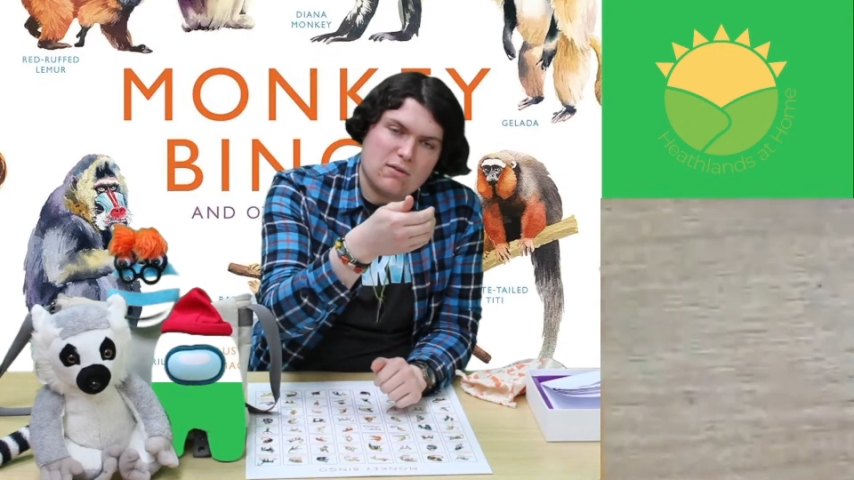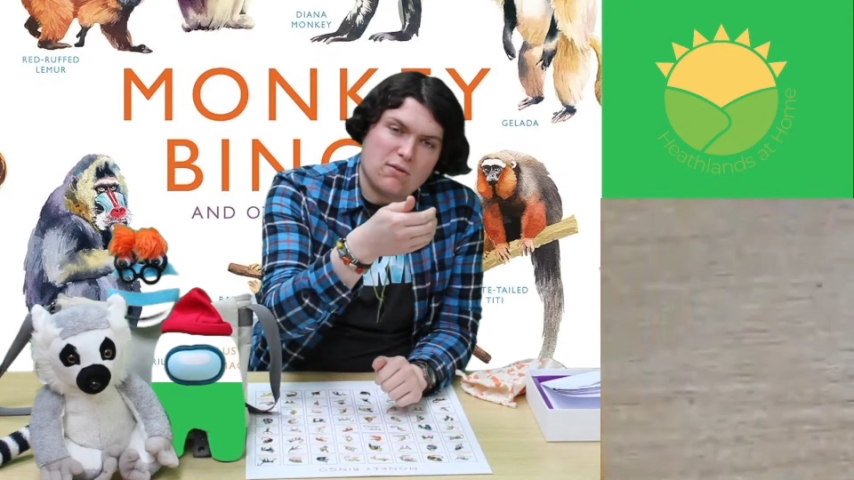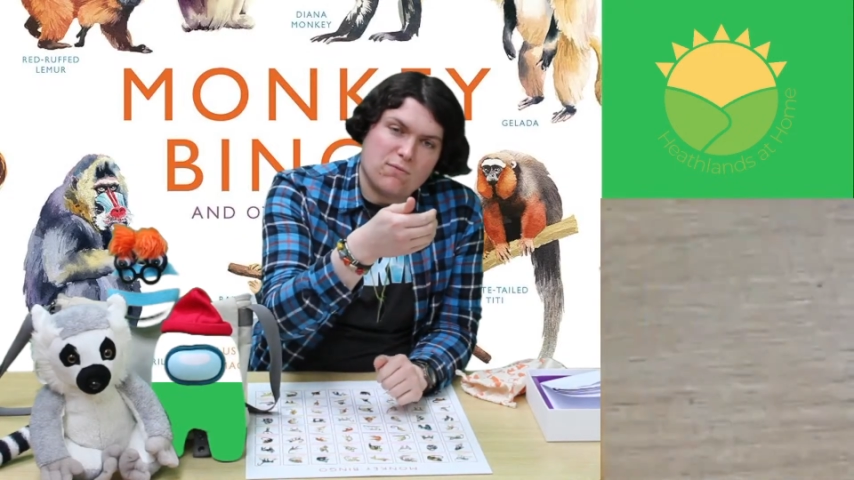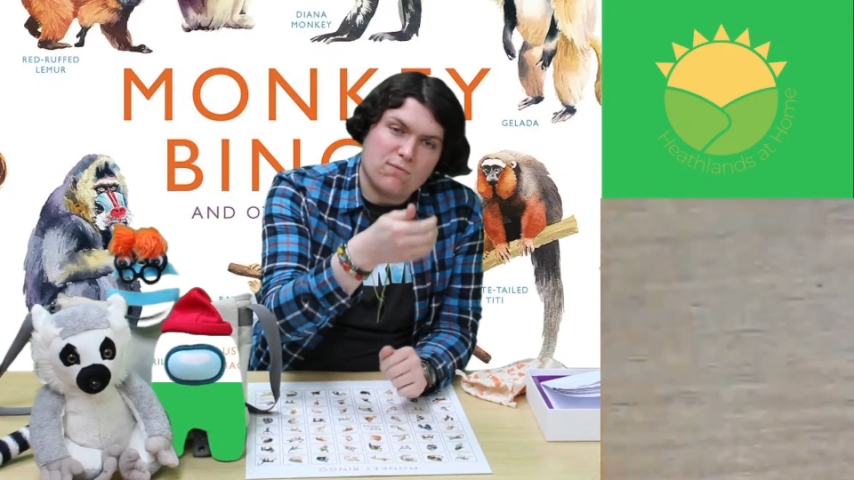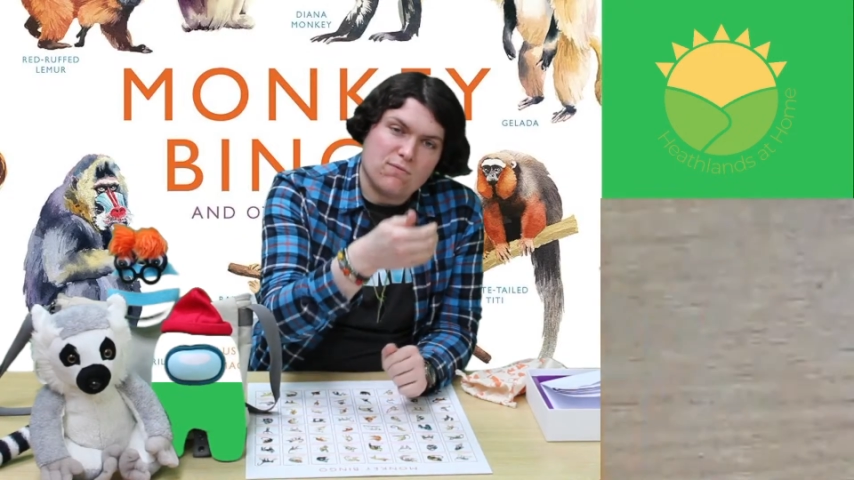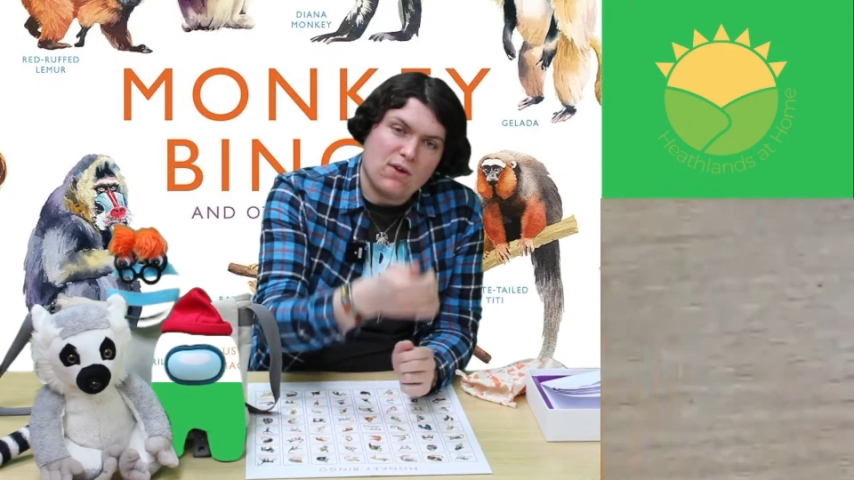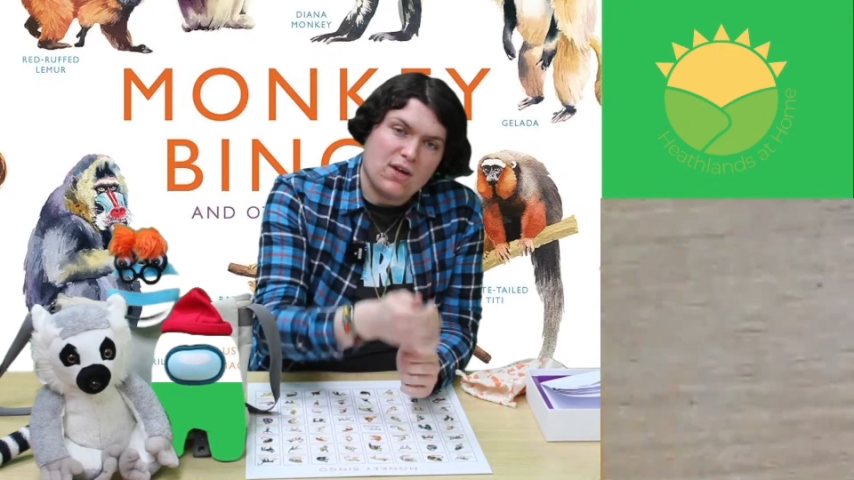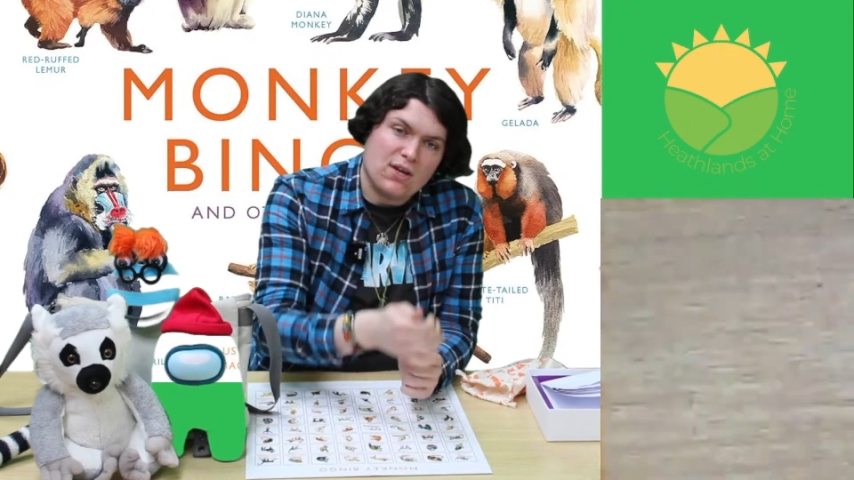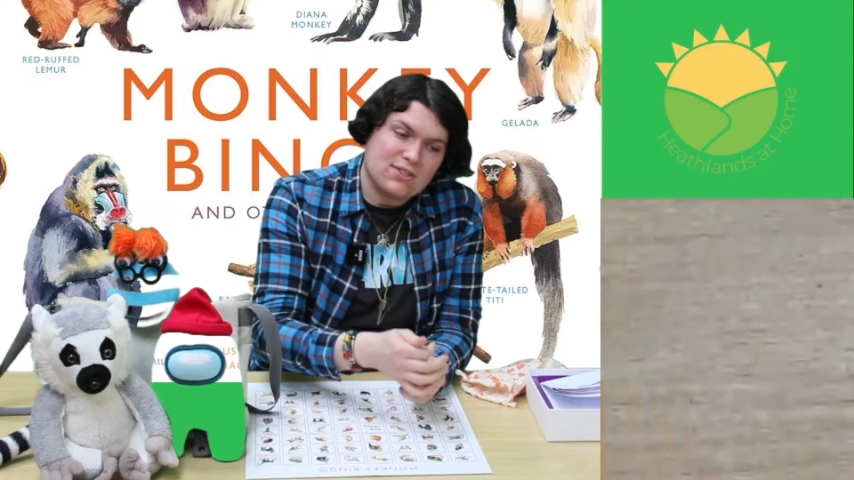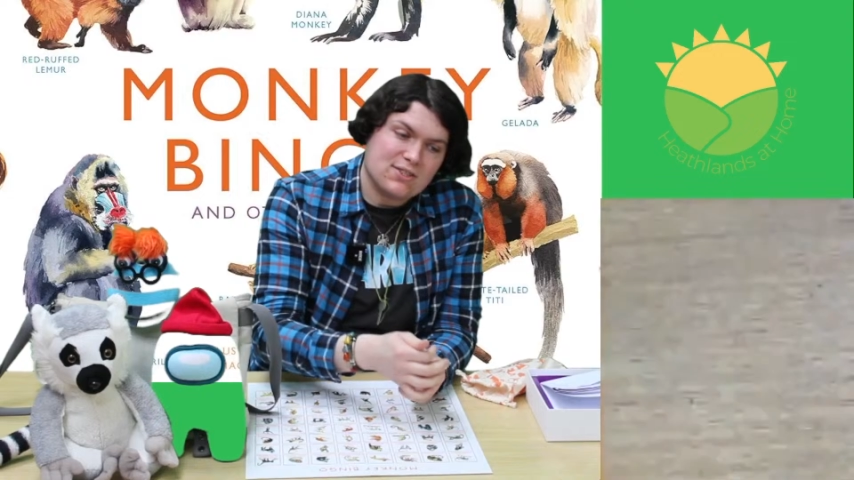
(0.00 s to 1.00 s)
The
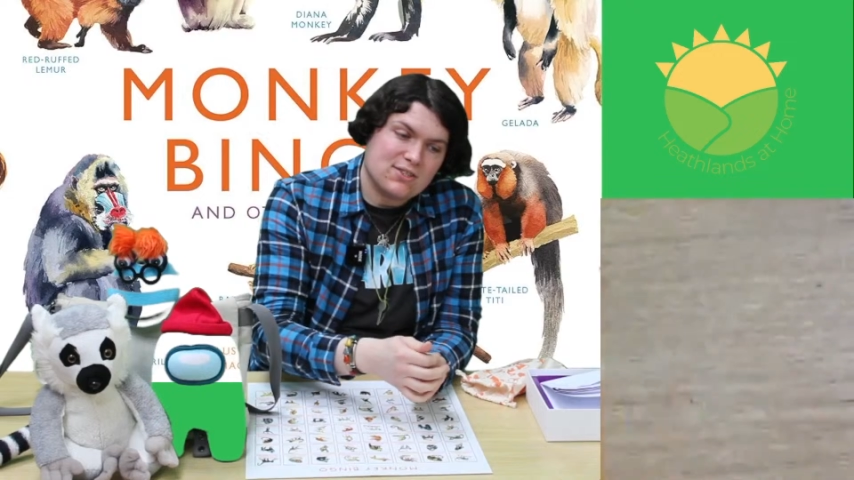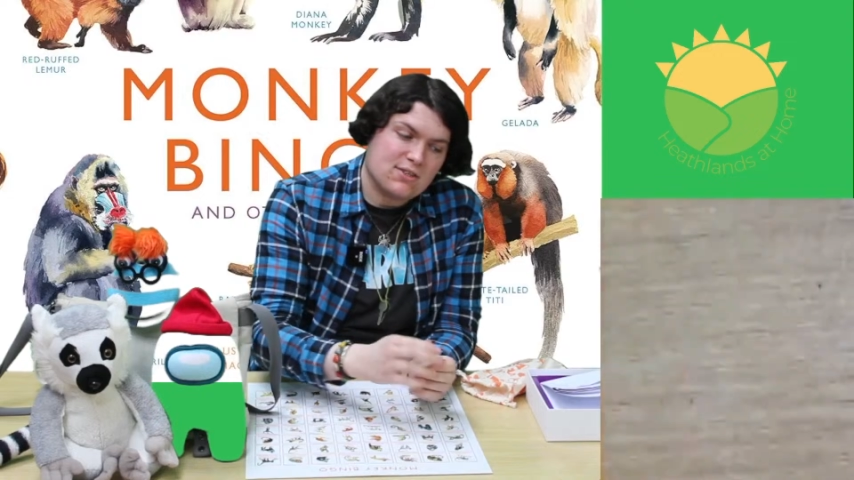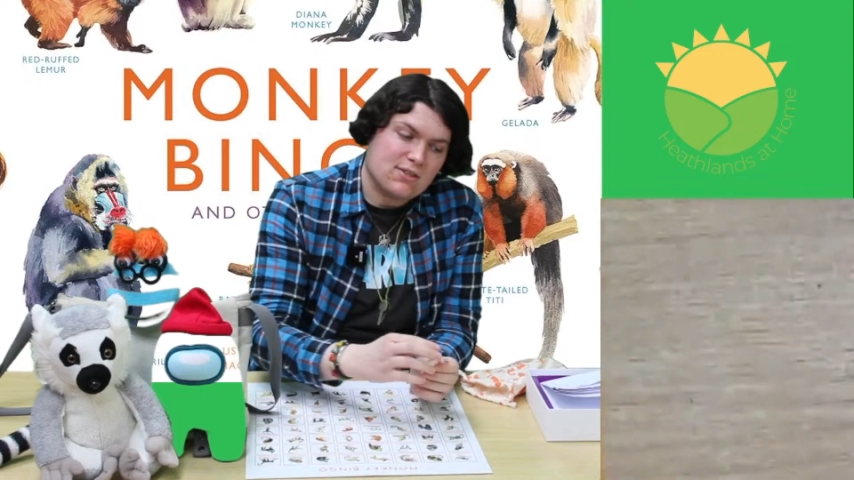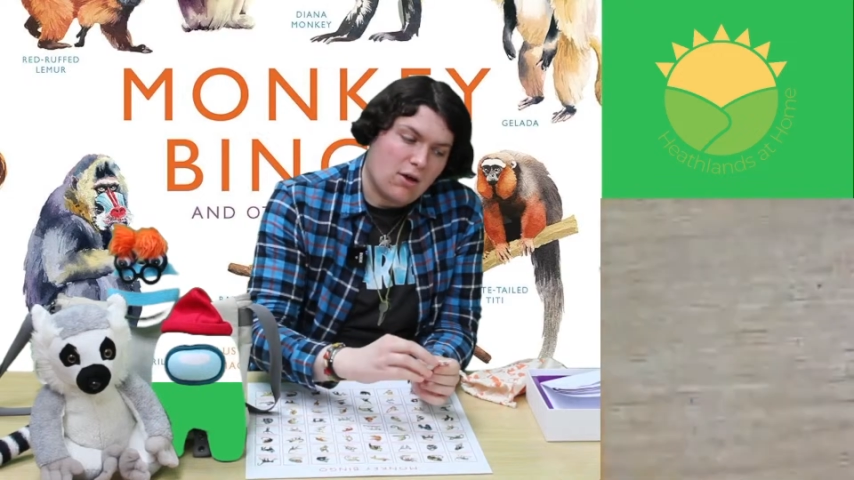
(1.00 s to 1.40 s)
first